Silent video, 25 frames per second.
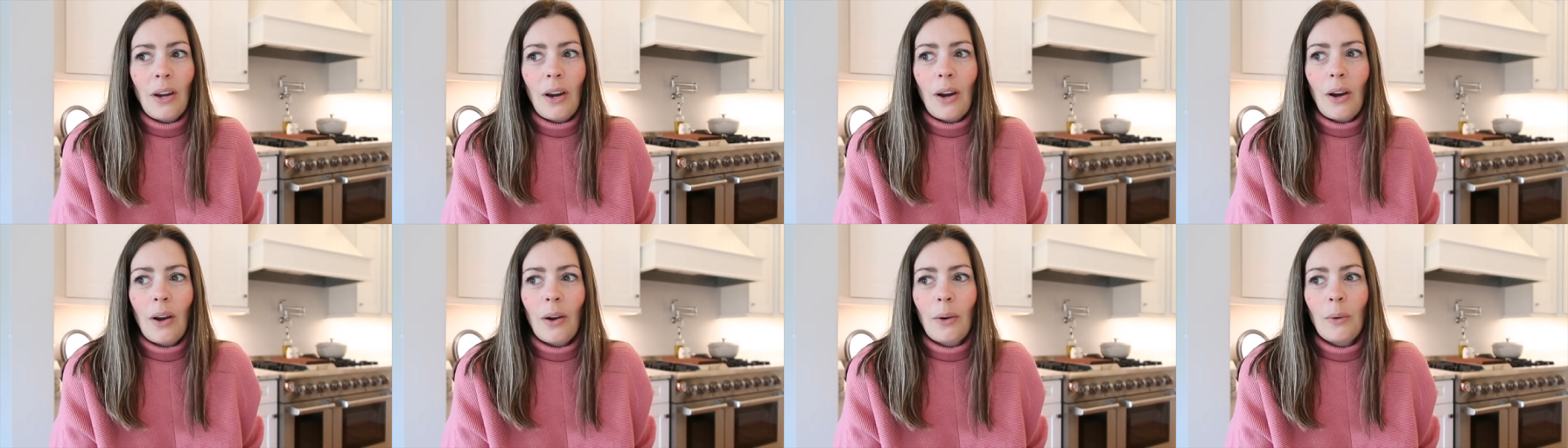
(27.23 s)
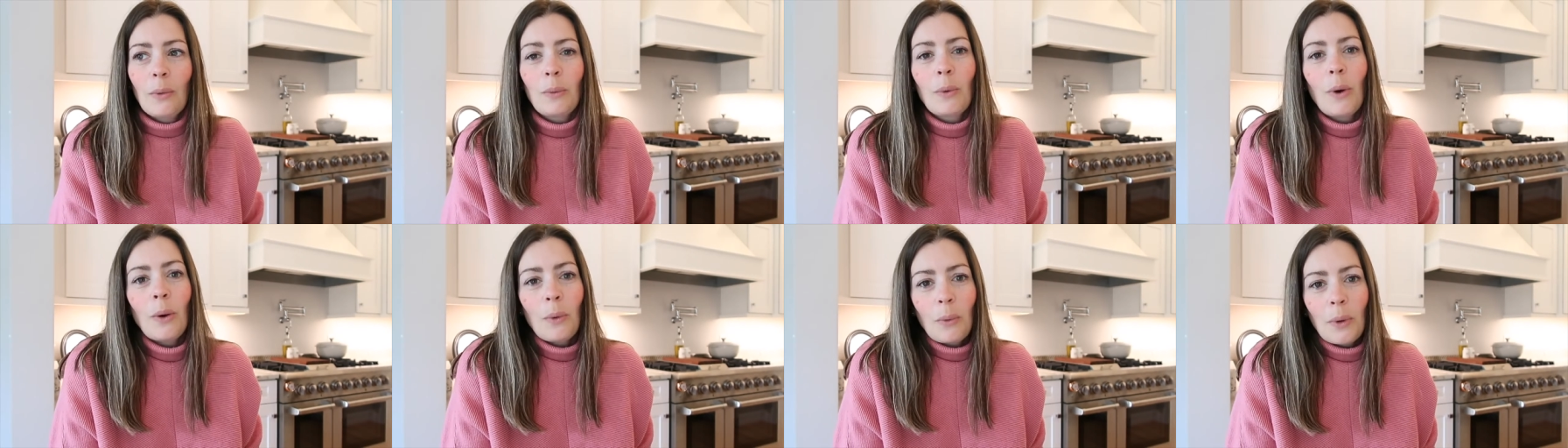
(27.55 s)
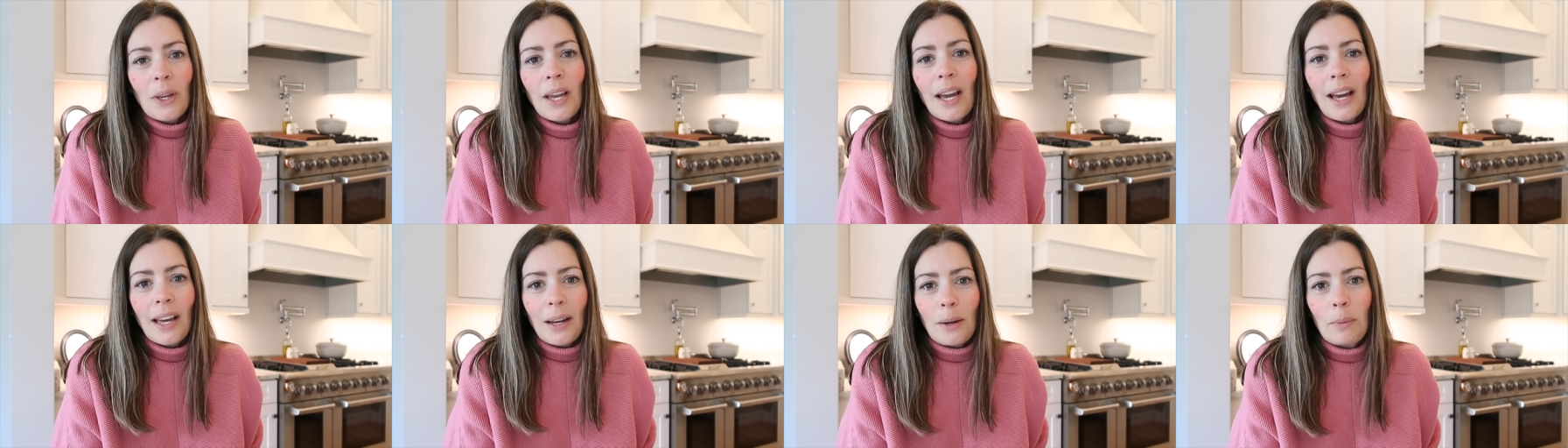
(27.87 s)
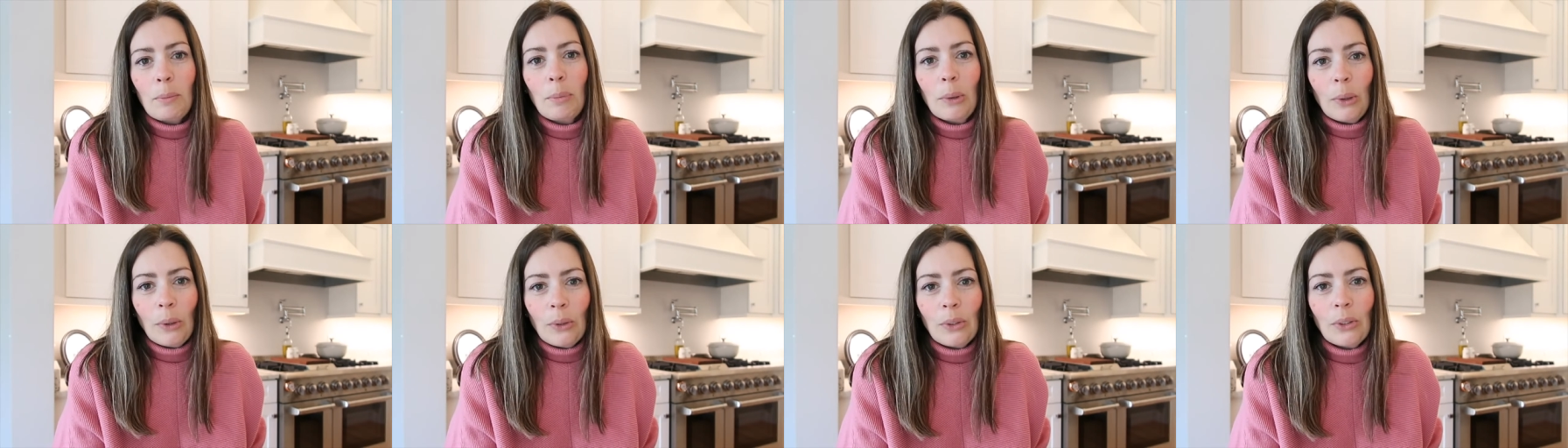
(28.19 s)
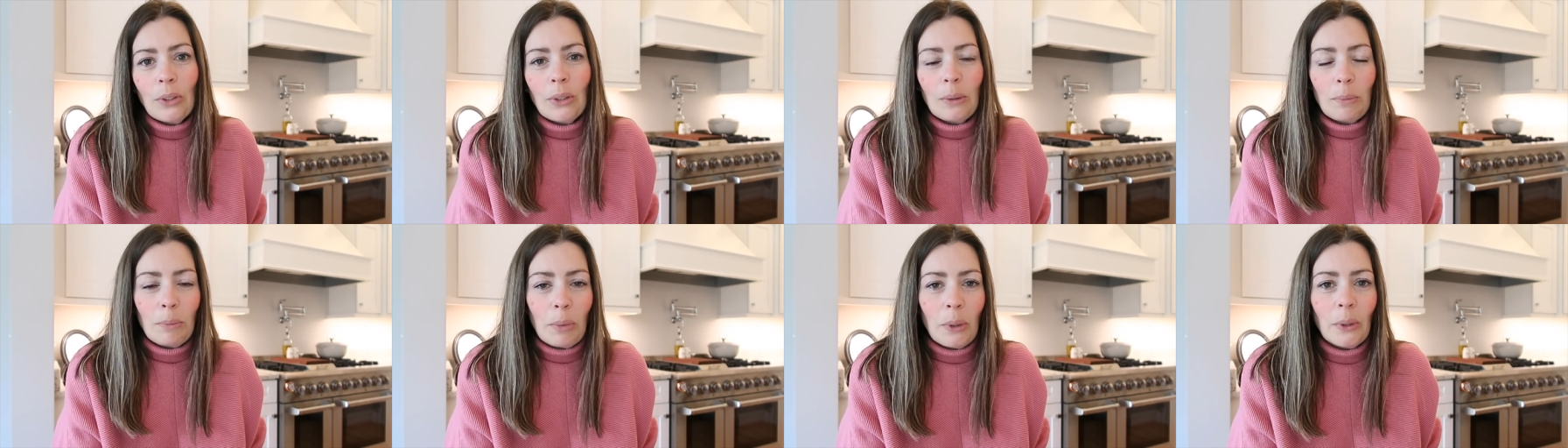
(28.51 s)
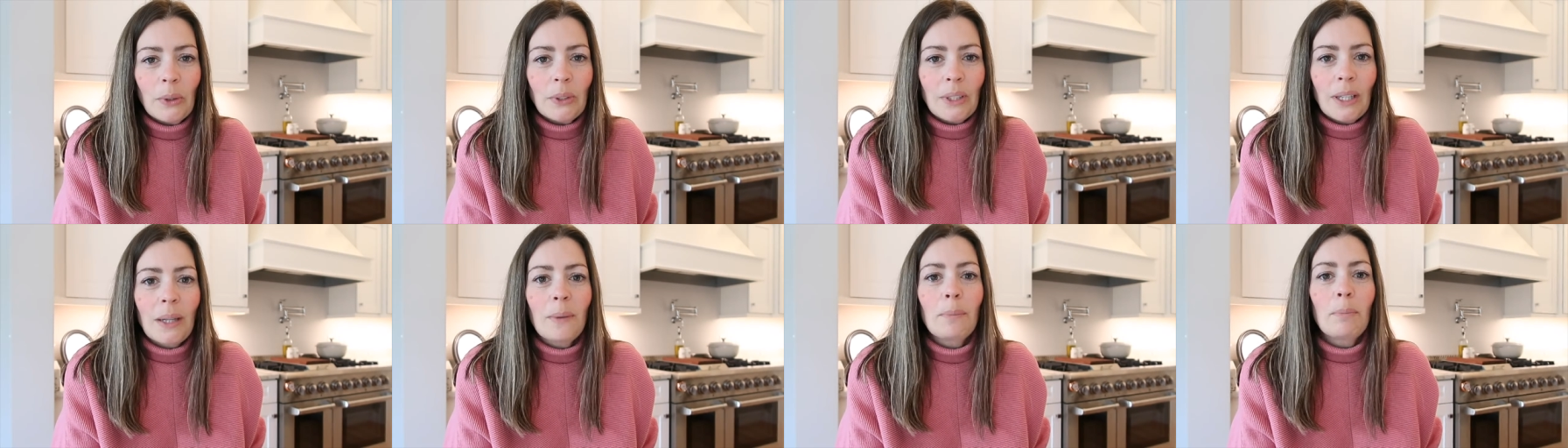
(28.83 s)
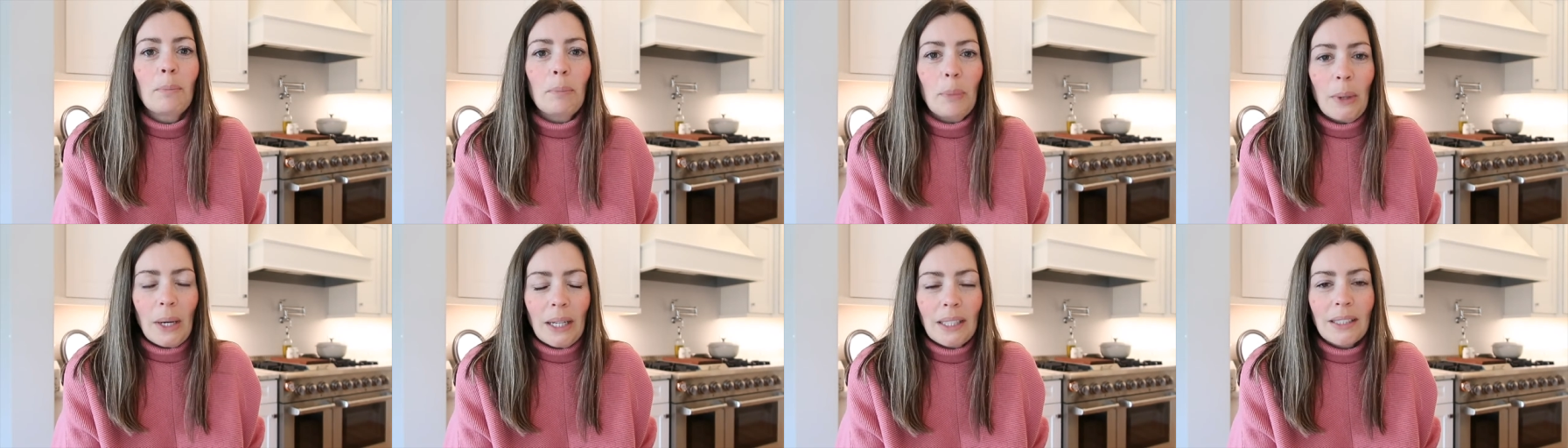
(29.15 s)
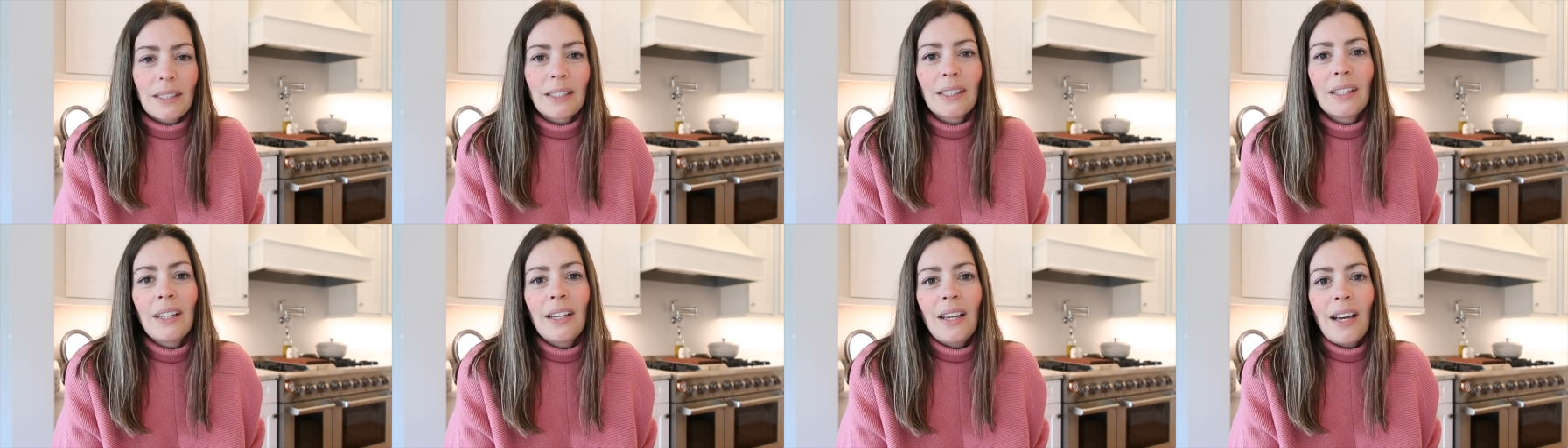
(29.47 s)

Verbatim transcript: well, we had a builder build it, but